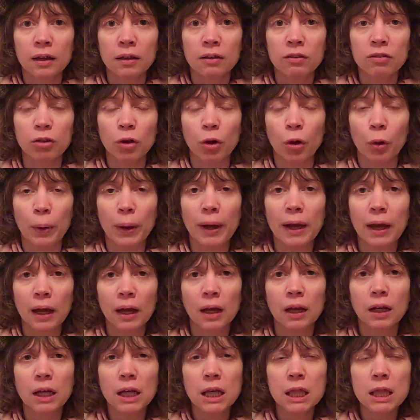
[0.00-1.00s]
So,
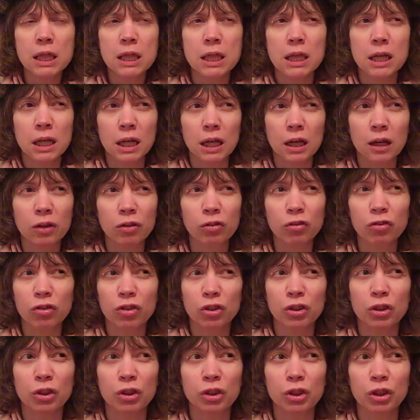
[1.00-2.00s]
anything
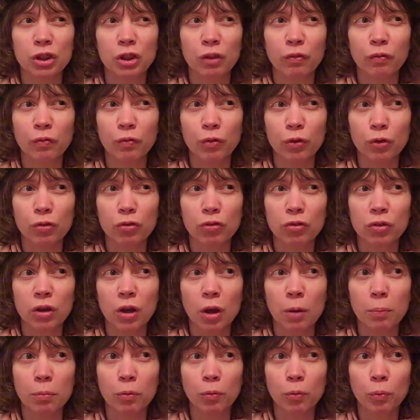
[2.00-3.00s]
else the first
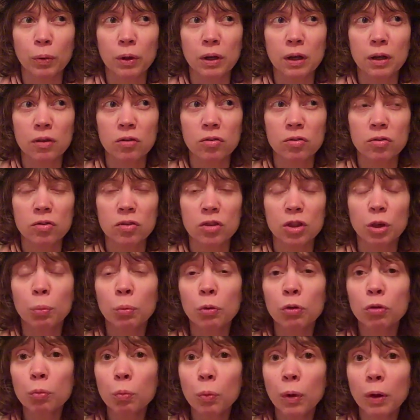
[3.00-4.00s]
couple weeks? There
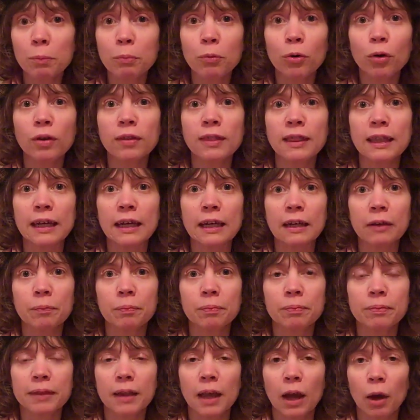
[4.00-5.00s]
was one more thing.
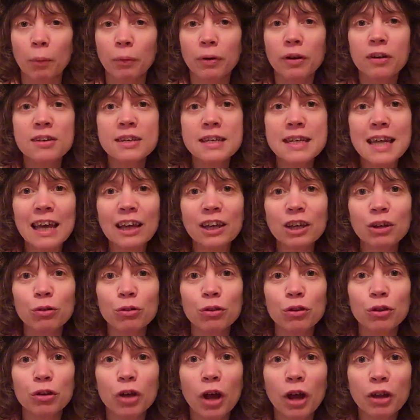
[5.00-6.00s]
I want to tell
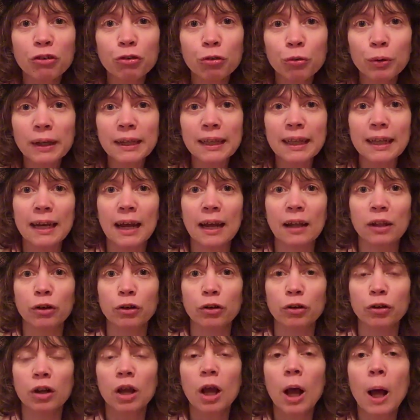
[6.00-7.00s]
you that a trick that I
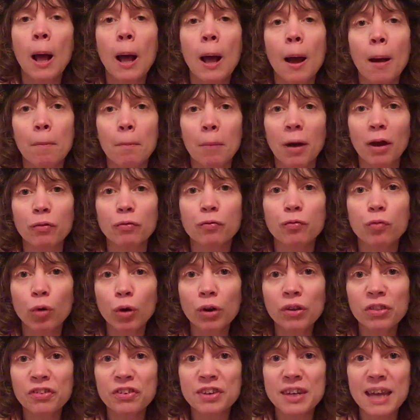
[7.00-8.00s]
learned my
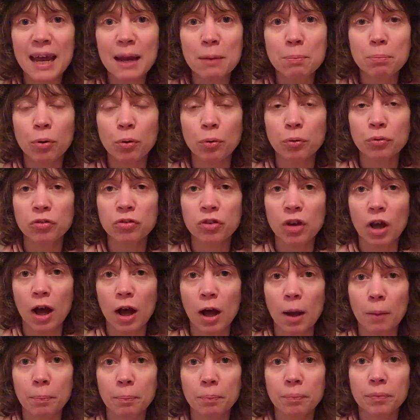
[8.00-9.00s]
4th day
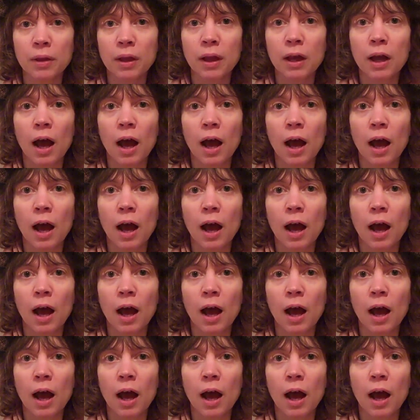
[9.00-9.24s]
post-op.